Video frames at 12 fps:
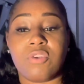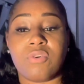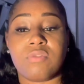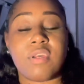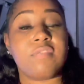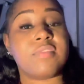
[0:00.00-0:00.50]

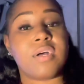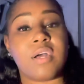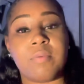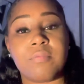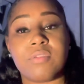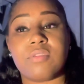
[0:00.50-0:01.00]
tough
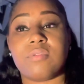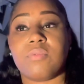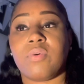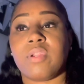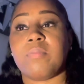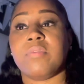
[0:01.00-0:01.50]
times,
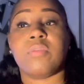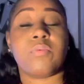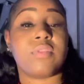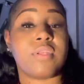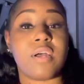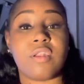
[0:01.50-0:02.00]
when I'm dealing
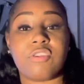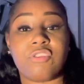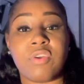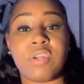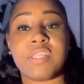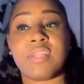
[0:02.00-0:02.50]
with a lot of
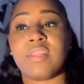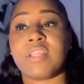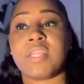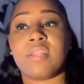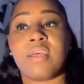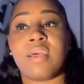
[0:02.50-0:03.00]
stress and things
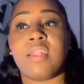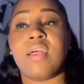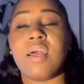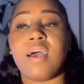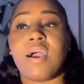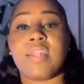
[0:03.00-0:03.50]
like that,
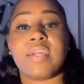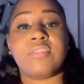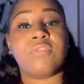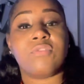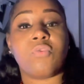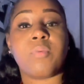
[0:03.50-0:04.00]
I like
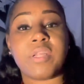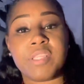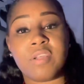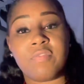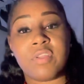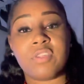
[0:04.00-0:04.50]
to throw
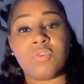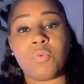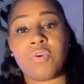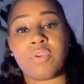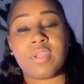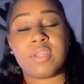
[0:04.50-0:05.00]
myself into
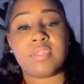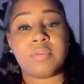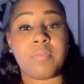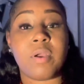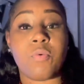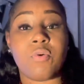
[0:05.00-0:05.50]

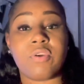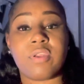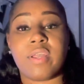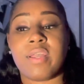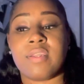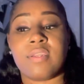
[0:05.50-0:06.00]
my work,
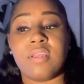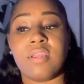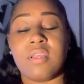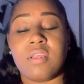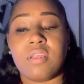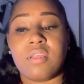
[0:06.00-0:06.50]
and
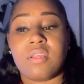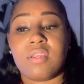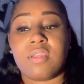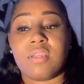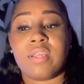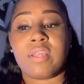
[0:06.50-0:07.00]

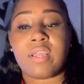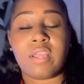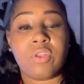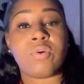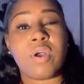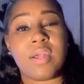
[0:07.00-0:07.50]

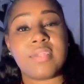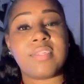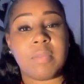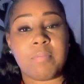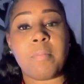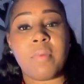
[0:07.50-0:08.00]
it'll kind of
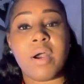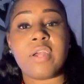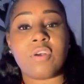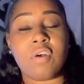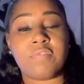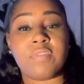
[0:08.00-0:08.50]
take my
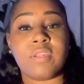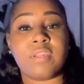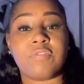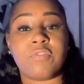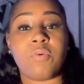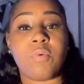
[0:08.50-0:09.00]
mind off
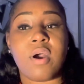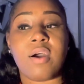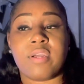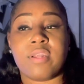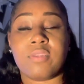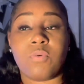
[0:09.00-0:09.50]
things for a
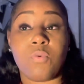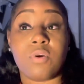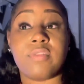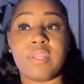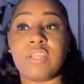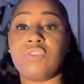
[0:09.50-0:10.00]
while. And the
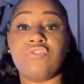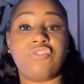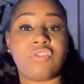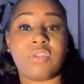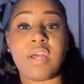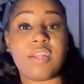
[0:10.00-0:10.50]
one thing you
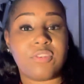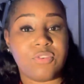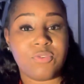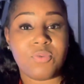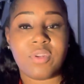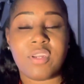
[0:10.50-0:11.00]
should not
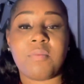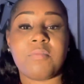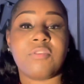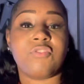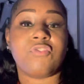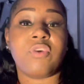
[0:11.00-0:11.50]
do when it comes
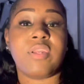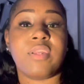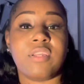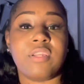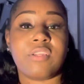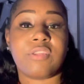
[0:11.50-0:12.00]
to
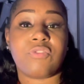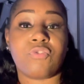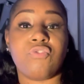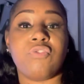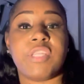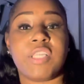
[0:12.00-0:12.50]
trading is throw
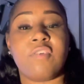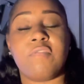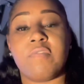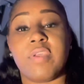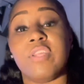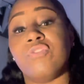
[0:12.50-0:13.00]
yourself
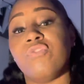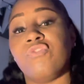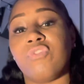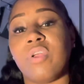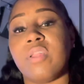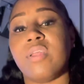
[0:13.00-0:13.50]
into
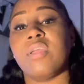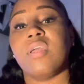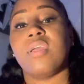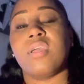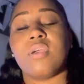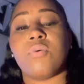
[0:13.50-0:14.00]
trading
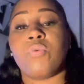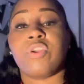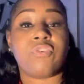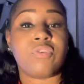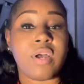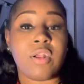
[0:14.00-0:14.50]
when
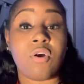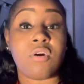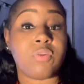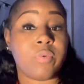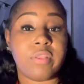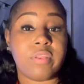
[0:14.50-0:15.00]
you're not all
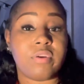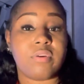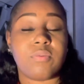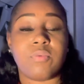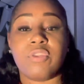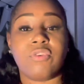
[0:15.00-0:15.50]
the way there.
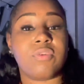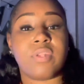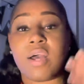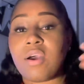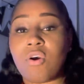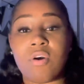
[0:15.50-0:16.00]
When you're
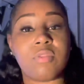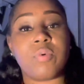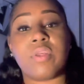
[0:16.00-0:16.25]
not all the way